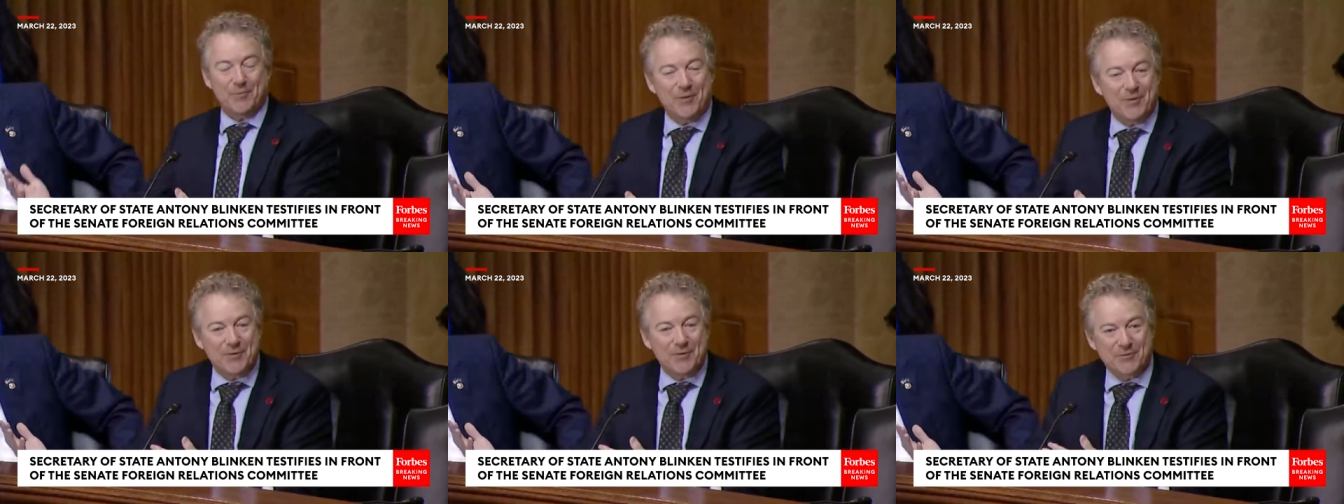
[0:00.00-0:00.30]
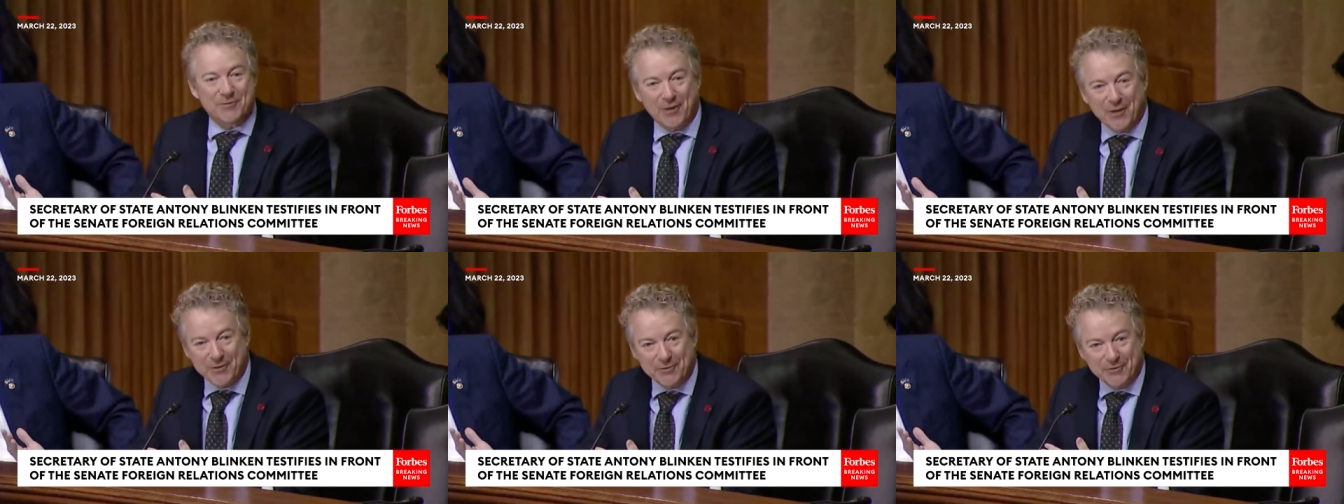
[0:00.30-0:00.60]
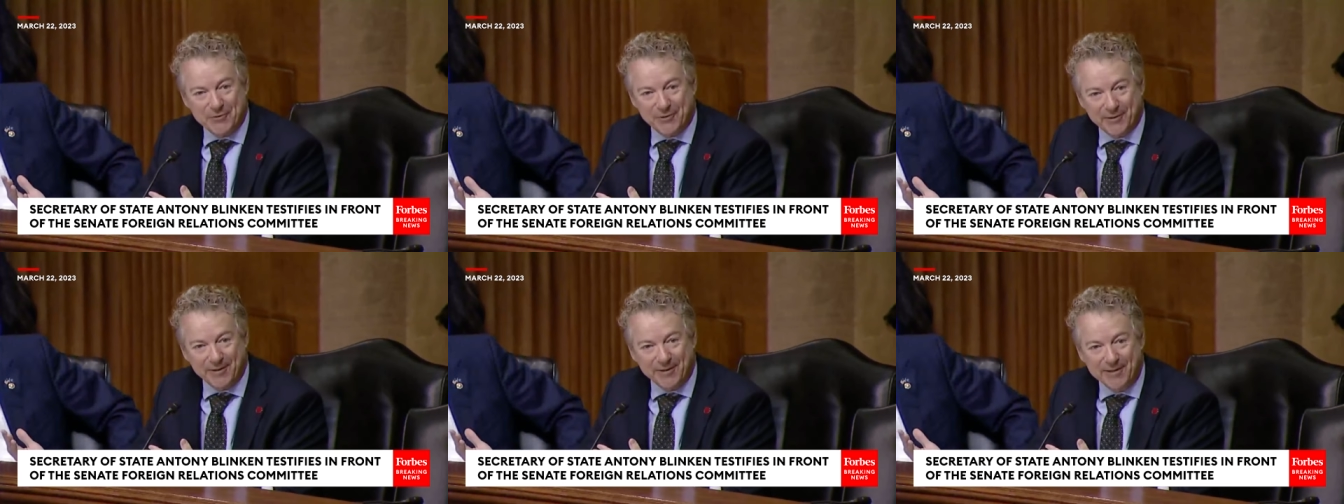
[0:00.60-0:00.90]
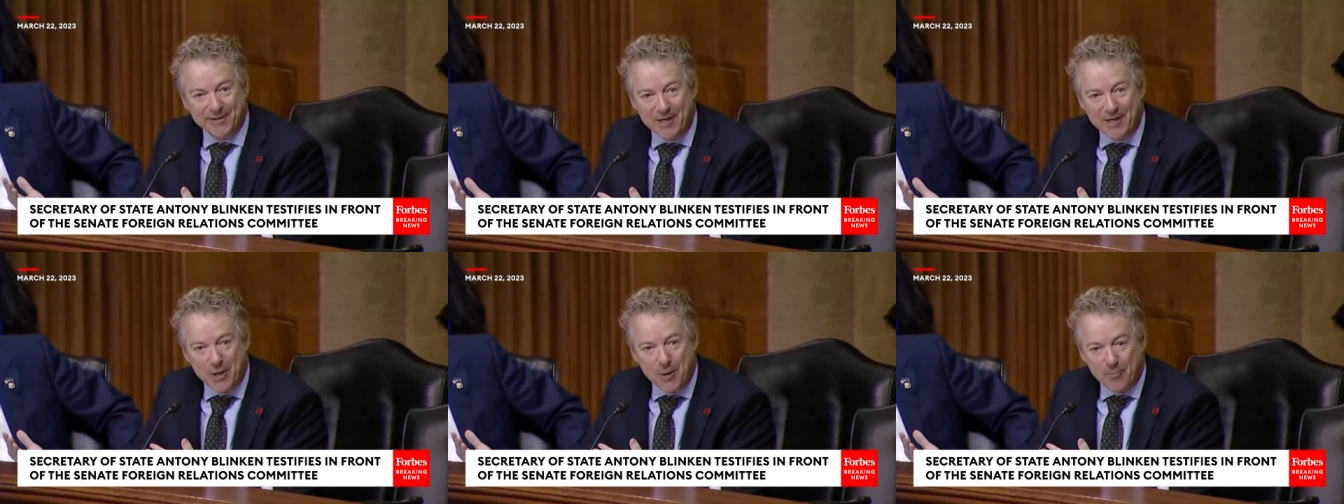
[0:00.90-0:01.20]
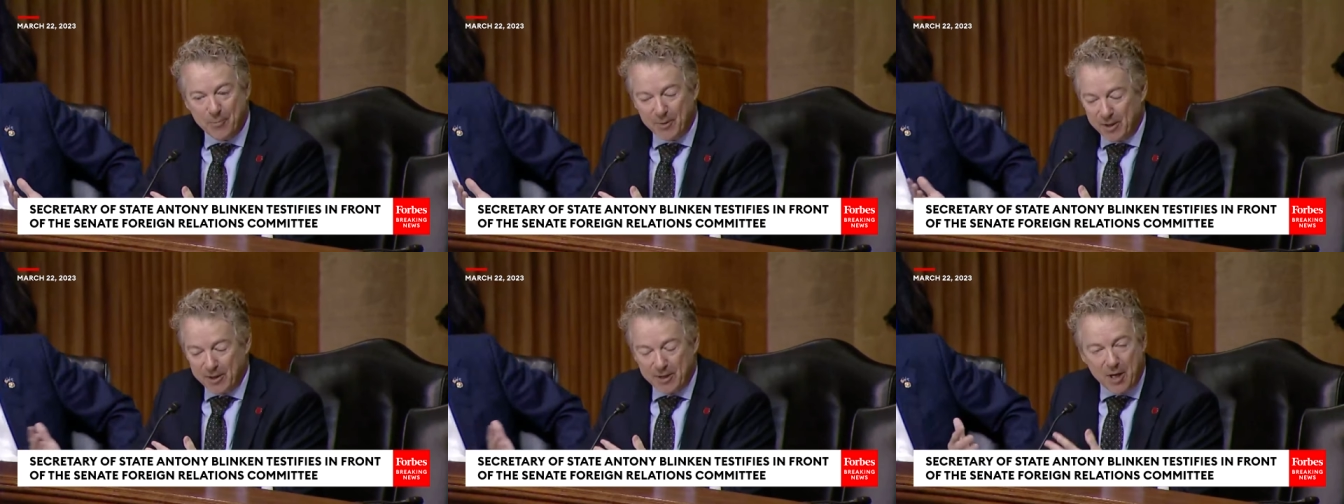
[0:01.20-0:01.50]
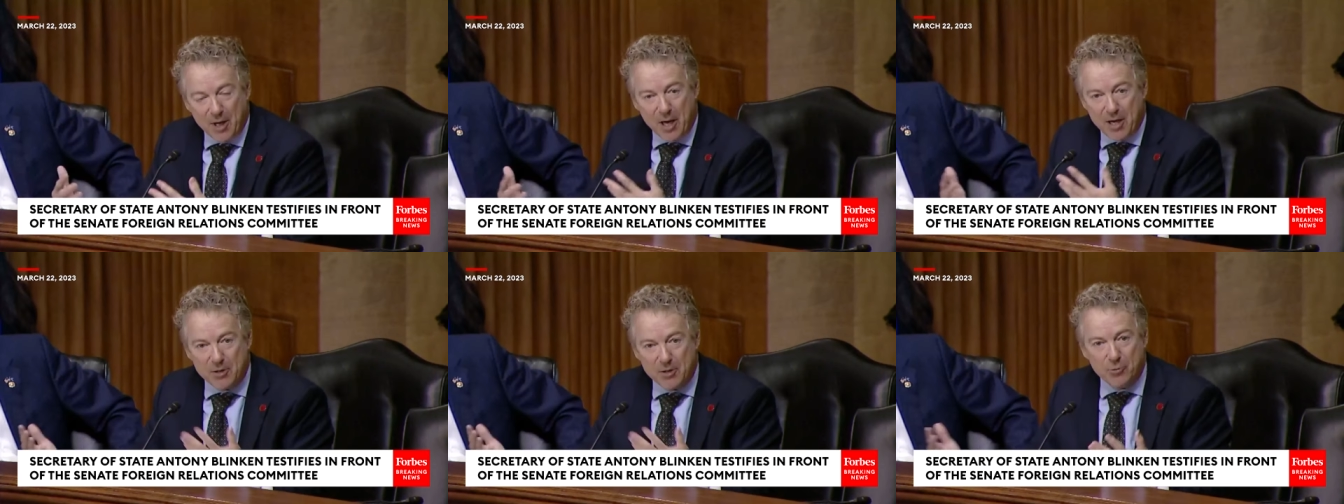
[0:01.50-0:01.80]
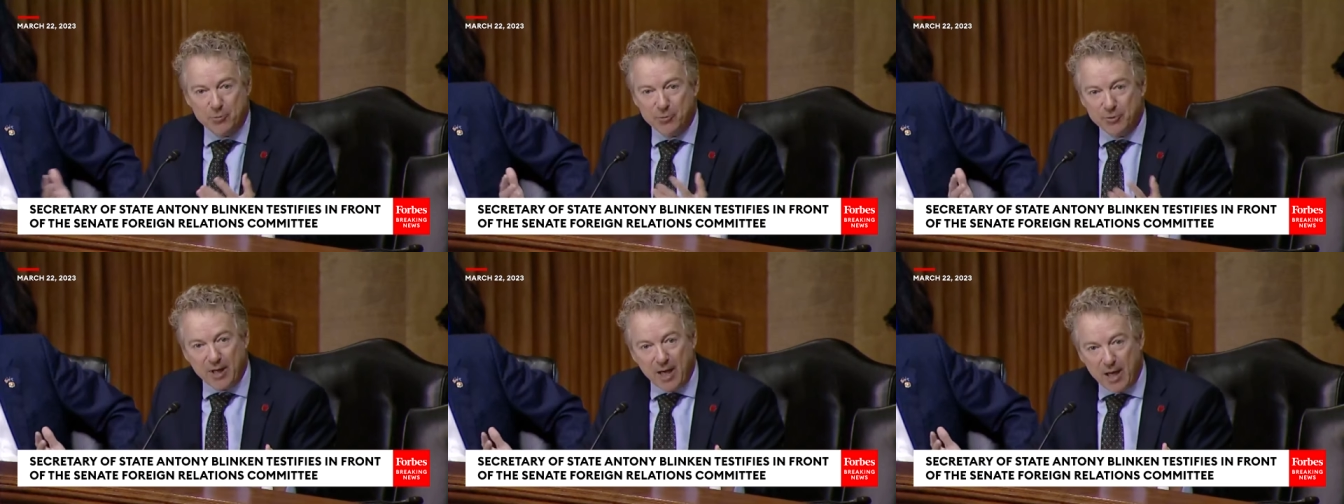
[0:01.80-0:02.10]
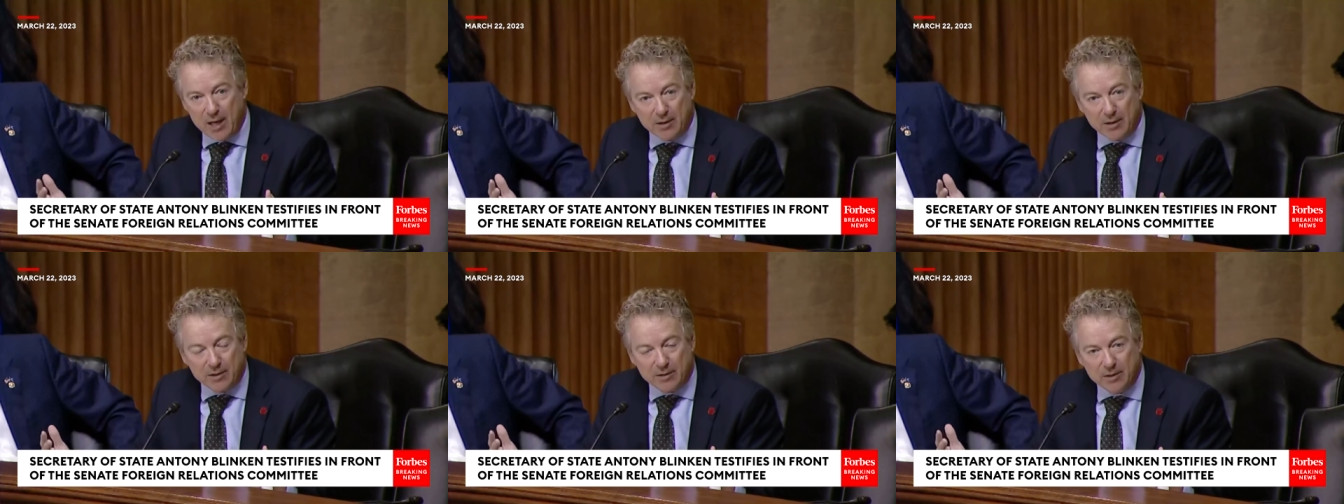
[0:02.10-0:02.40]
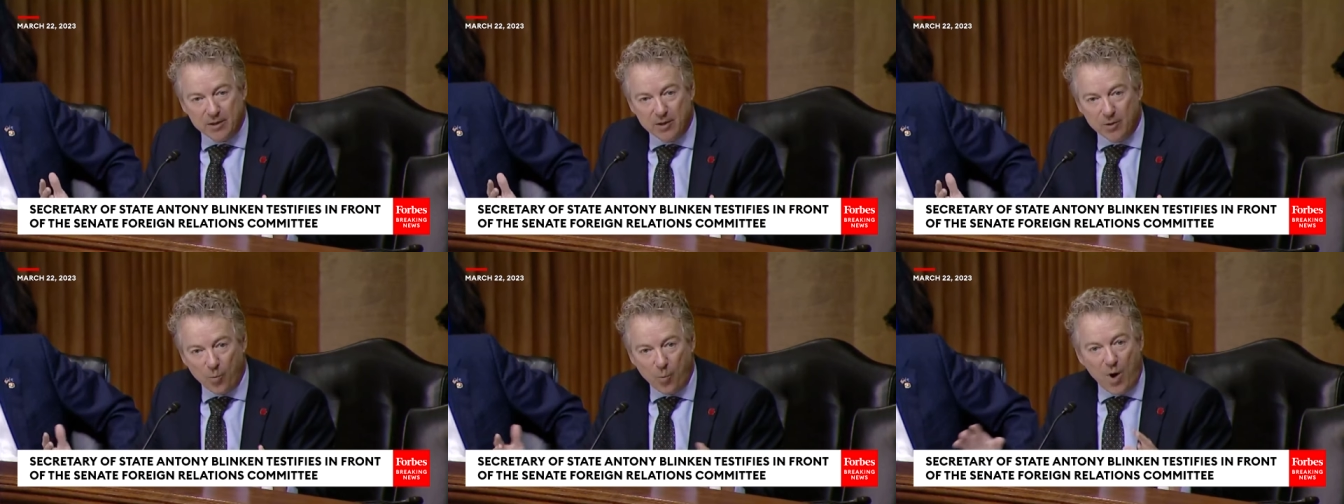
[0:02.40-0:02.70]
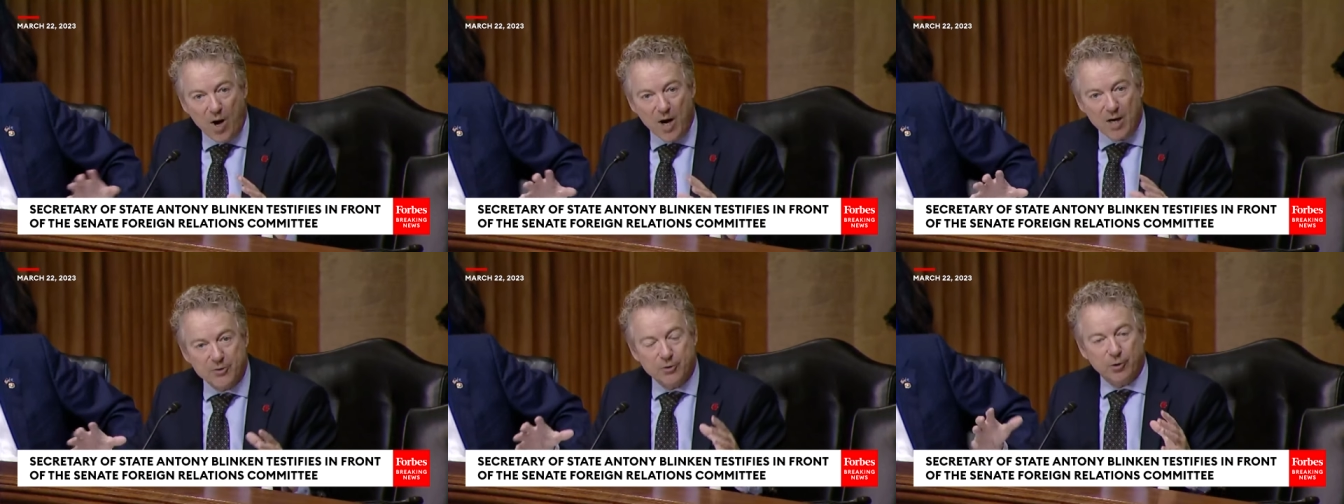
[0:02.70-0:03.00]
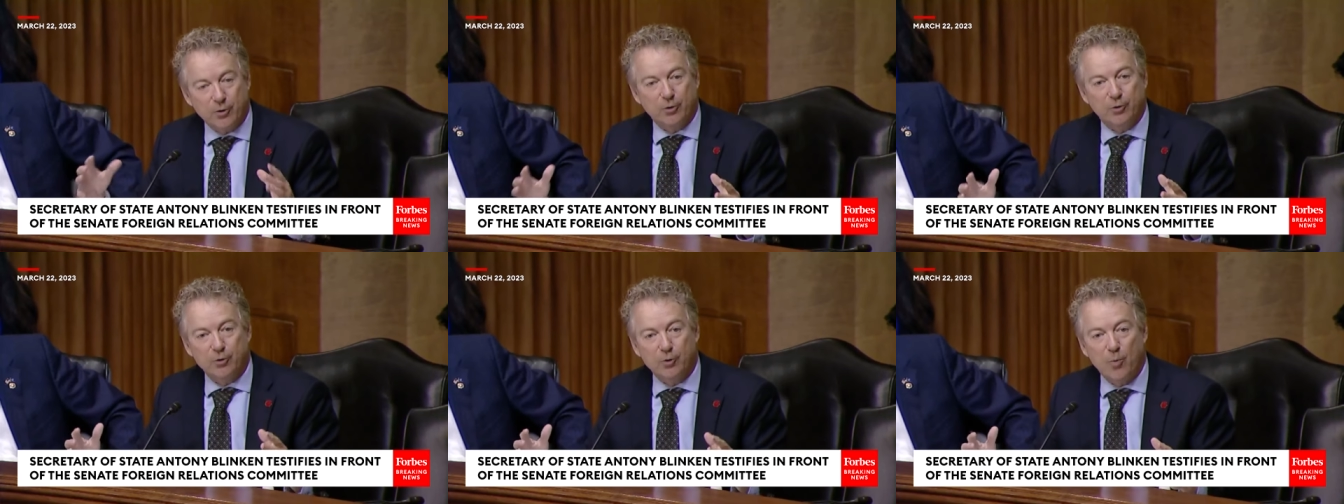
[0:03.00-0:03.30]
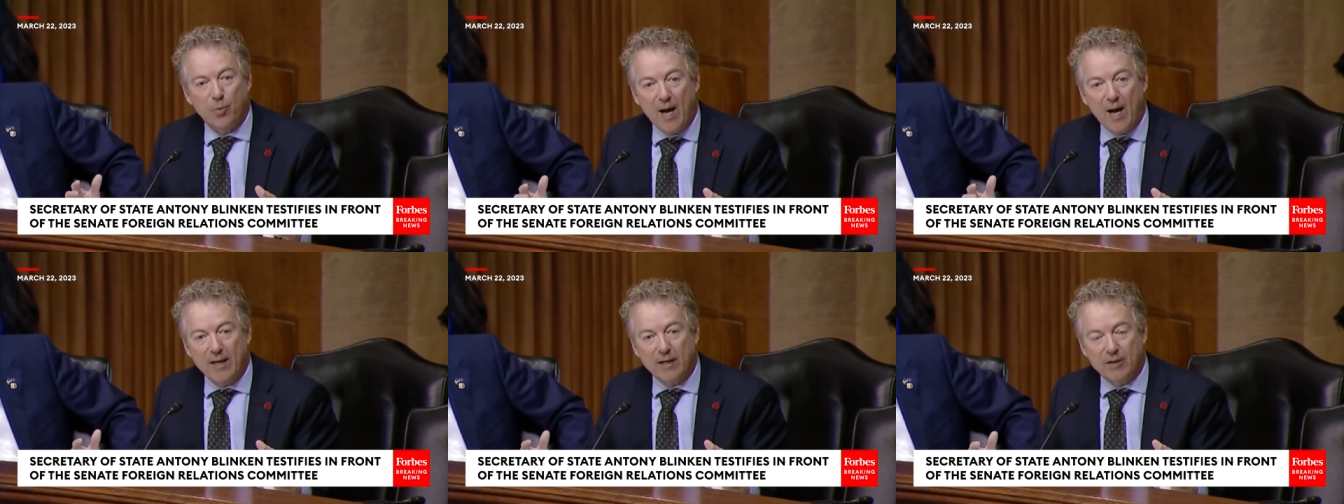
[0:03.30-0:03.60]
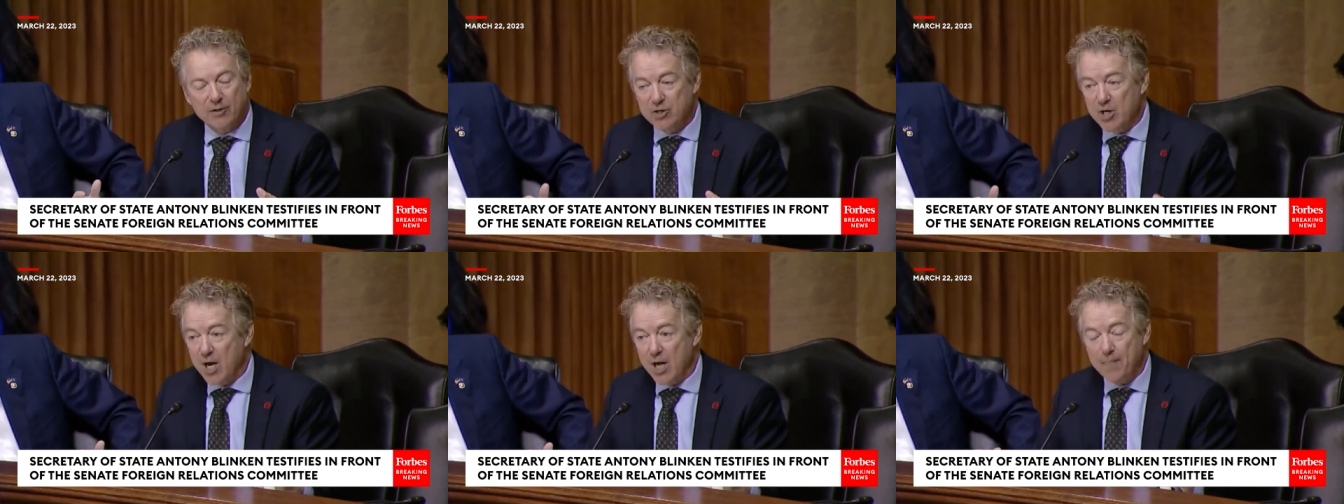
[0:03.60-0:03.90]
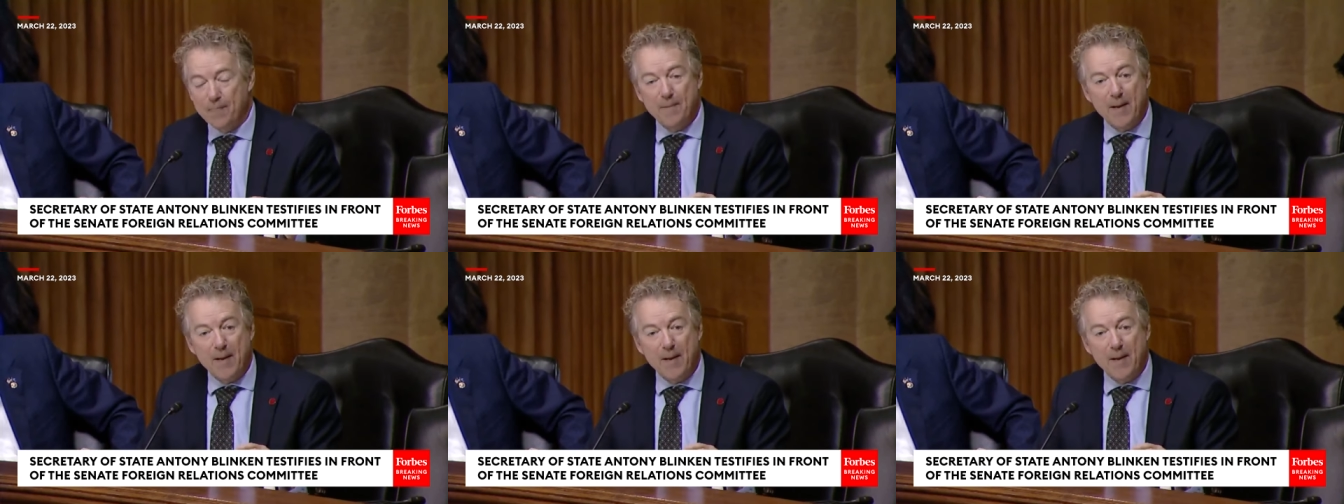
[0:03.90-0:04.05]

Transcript: administration. But I don't get it. Why circle the wagons?